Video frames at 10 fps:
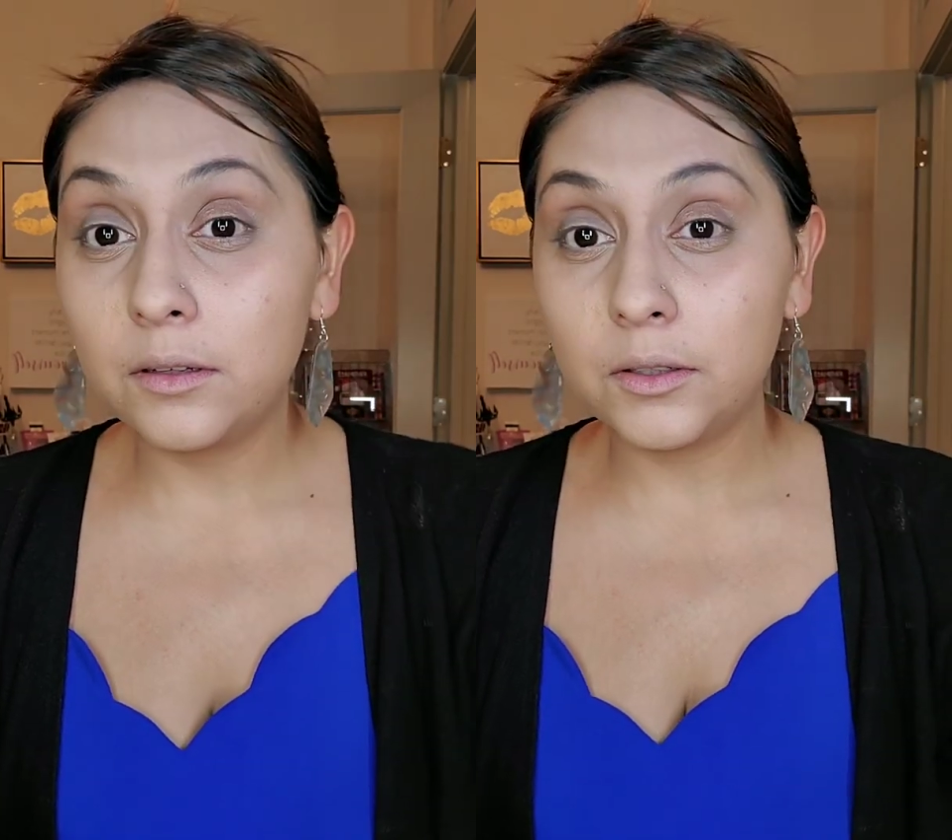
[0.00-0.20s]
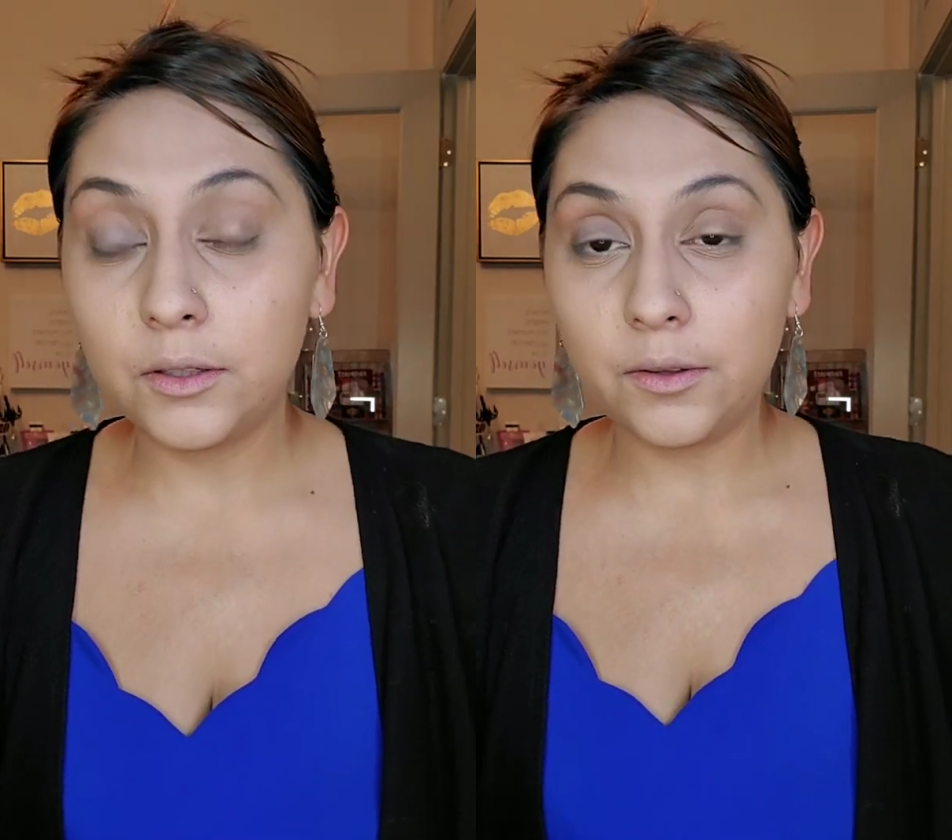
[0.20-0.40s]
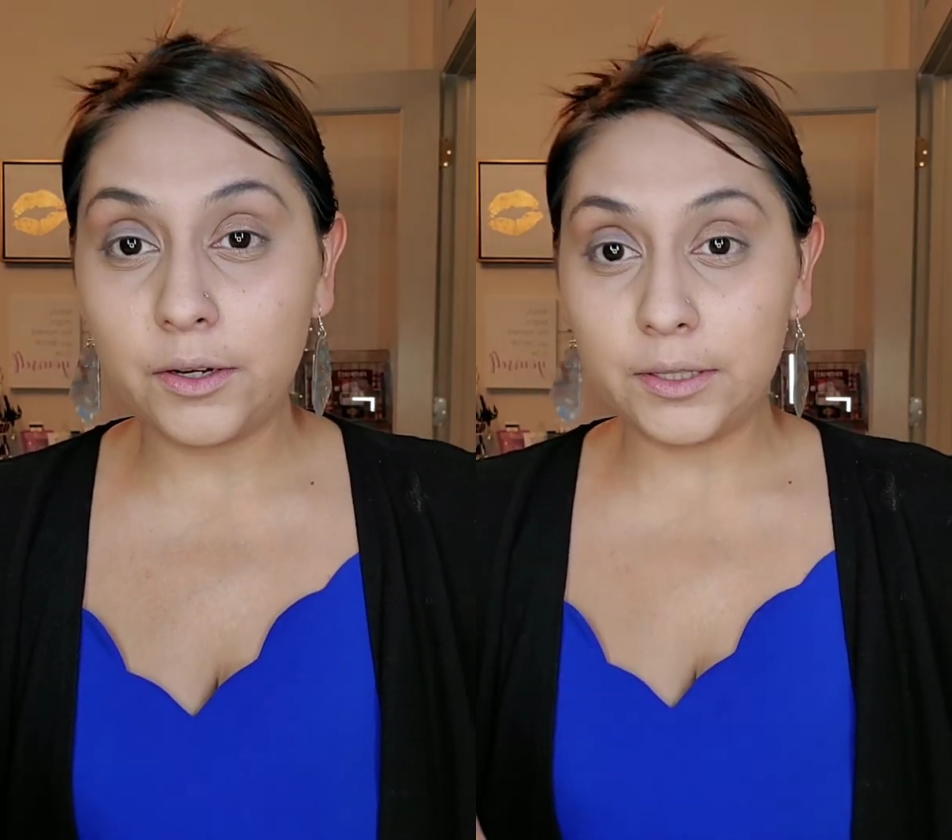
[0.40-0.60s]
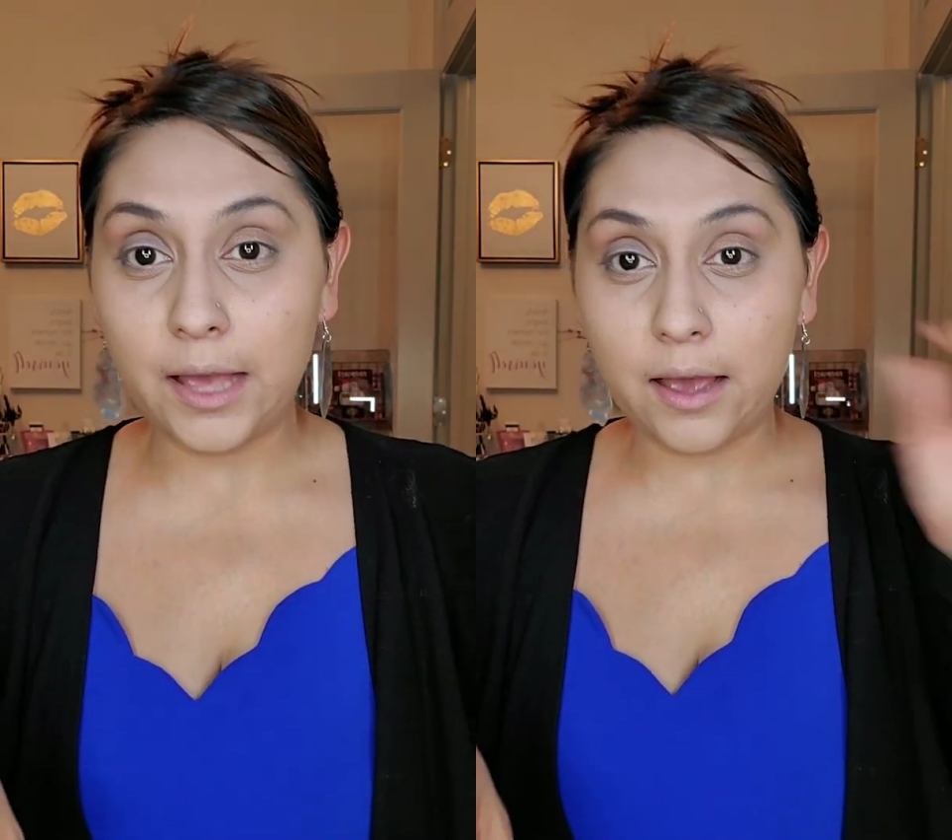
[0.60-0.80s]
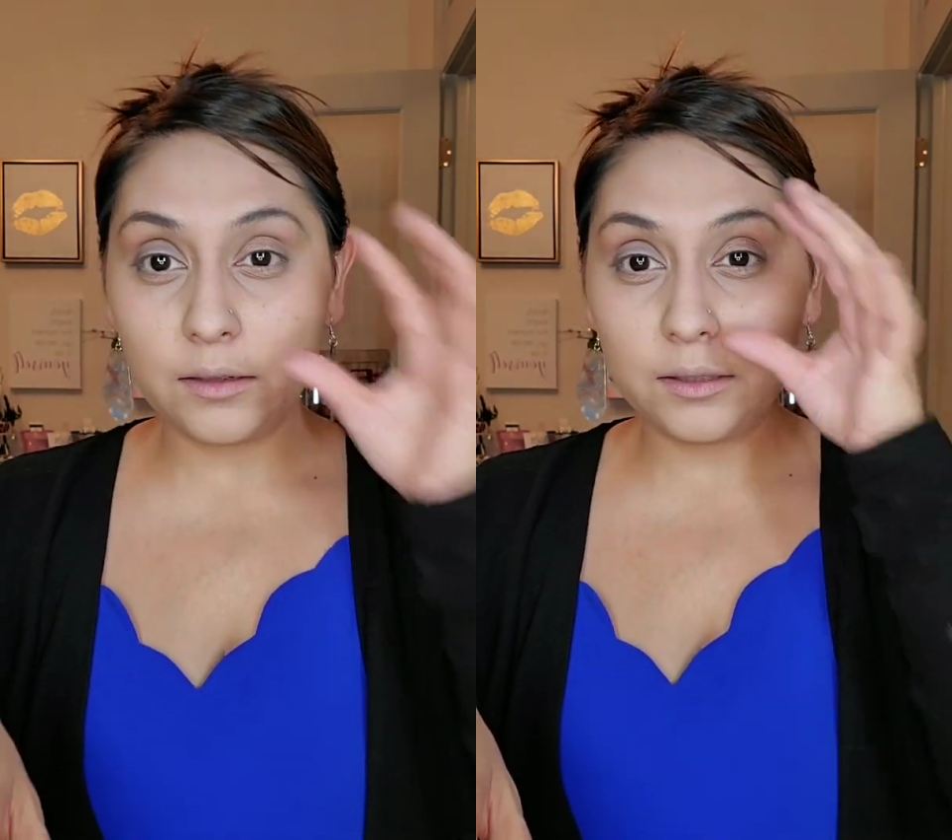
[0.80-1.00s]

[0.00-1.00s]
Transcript: So there's that.